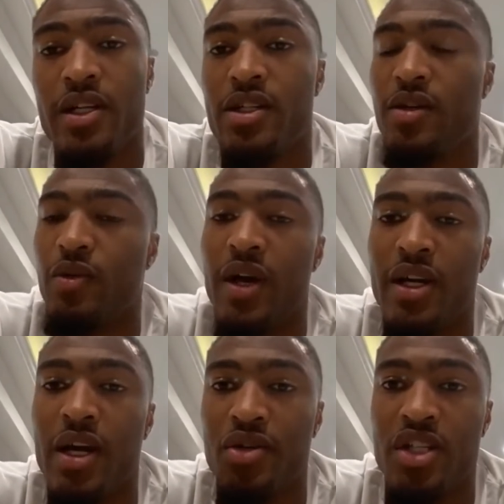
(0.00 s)
So
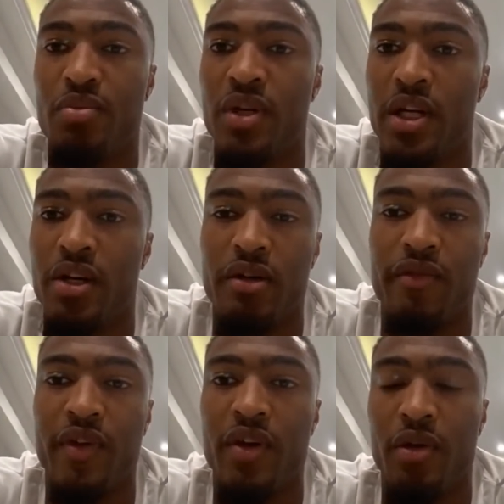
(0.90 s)
right now, just putting it on the
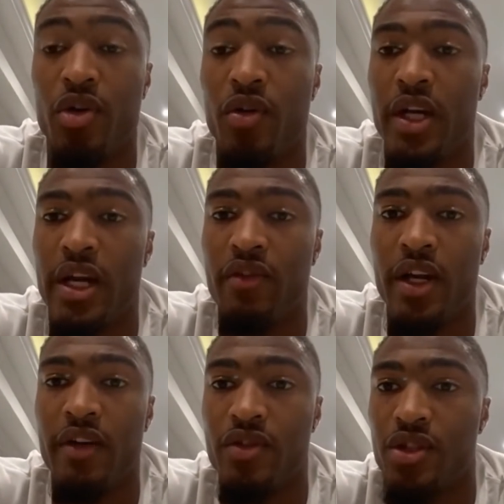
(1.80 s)
field and doing it every
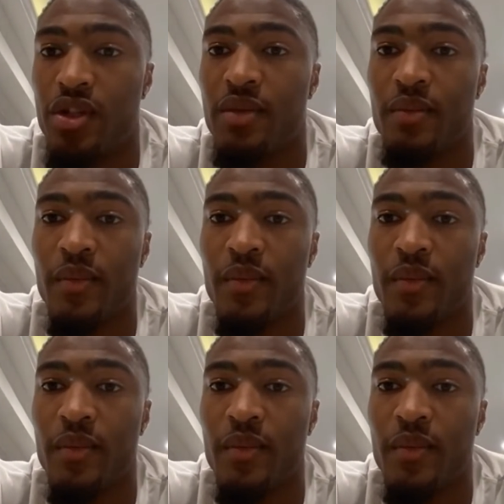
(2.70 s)
day for sure.